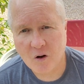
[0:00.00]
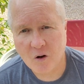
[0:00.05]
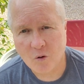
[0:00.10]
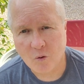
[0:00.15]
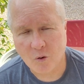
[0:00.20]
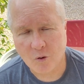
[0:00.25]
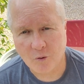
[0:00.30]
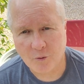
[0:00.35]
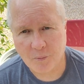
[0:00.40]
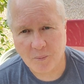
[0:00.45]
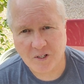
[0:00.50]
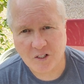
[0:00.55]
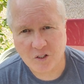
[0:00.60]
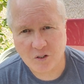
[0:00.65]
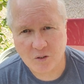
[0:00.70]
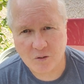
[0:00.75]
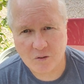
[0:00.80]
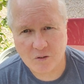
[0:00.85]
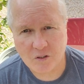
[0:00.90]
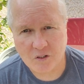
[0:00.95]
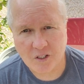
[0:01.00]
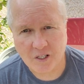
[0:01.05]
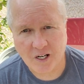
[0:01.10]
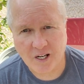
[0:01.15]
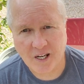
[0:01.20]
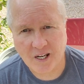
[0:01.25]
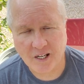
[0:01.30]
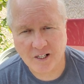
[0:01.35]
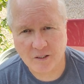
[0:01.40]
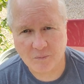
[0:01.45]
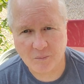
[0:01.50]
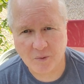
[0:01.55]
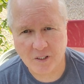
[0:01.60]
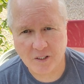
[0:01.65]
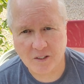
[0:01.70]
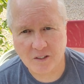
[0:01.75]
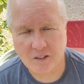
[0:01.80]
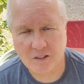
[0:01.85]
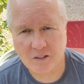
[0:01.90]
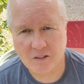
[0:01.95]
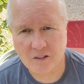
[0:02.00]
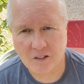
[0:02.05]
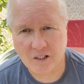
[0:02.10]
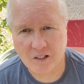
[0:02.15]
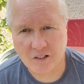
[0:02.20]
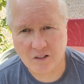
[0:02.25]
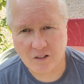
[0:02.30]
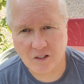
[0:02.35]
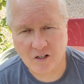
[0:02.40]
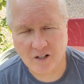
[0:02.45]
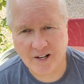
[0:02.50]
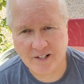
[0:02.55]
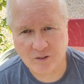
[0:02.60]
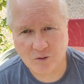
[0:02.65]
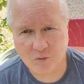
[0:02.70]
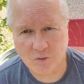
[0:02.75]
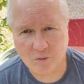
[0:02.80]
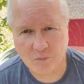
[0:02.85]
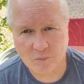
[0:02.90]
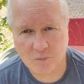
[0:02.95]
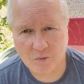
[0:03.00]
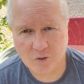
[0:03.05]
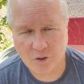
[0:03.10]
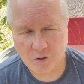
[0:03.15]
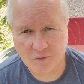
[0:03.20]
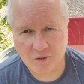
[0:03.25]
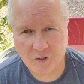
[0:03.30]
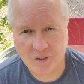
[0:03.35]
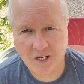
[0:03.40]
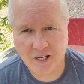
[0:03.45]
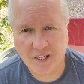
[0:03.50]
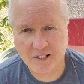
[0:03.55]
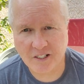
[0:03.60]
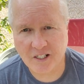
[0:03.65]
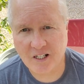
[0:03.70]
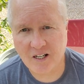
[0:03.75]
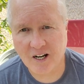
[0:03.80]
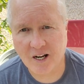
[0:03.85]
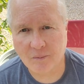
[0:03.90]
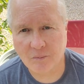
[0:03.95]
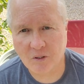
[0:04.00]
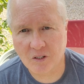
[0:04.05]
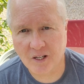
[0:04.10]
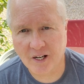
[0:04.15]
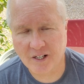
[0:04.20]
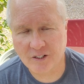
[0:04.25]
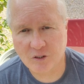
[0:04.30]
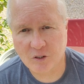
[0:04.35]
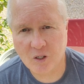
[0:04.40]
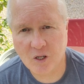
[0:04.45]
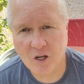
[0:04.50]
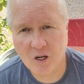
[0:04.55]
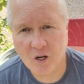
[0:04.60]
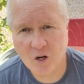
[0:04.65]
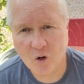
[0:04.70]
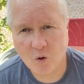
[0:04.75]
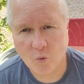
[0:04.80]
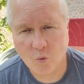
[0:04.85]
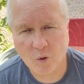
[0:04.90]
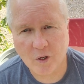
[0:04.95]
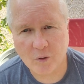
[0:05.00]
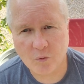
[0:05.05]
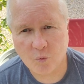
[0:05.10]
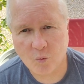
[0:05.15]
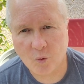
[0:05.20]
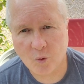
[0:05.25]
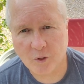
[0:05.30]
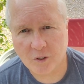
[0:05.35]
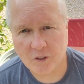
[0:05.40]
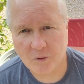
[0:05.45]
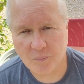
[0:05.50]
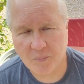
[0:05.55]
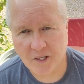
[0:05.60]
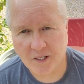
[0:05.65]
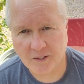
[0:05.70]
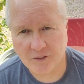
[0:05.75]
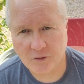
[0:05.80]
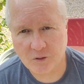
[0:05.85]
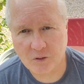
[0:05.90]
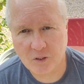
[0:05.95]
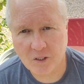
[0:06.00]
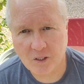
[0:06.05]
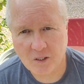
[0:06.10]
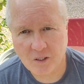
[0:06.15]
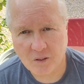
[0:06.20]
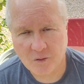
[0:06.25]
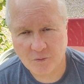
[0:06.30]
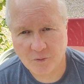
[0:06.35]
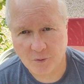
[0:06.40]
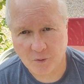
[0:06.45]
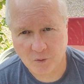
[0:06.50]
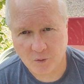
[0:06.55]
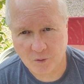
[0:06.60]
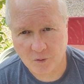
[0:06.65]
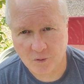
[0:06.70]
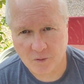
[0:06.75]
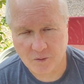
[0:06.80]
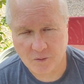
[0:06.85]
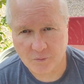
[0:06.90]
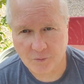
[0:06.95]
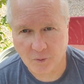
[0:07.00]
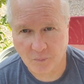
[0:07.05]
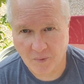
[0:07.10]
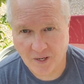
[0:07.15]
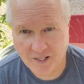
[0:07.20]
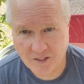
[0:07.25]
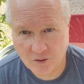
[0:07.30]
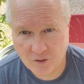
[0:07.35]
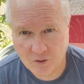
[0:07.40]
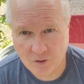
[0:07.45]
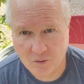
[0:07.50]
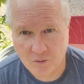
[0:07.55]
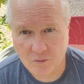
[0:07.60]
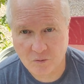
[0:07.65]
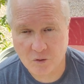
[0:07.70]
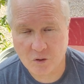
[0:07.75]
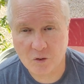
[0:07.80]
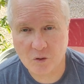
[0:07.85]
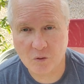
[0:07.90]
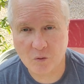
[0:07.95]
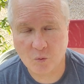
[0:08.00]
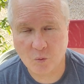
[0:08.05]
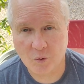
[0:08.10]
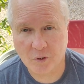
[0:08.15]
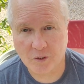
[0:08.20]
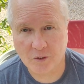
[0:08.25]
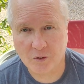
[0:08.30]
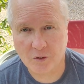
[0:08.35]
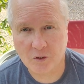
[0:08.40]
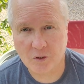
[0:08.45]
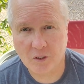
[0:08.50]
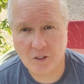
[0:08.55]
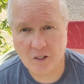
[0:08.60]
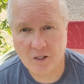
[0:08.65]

Well, with my students that I had in my classroom, severely handicapped class, what worked best for my students was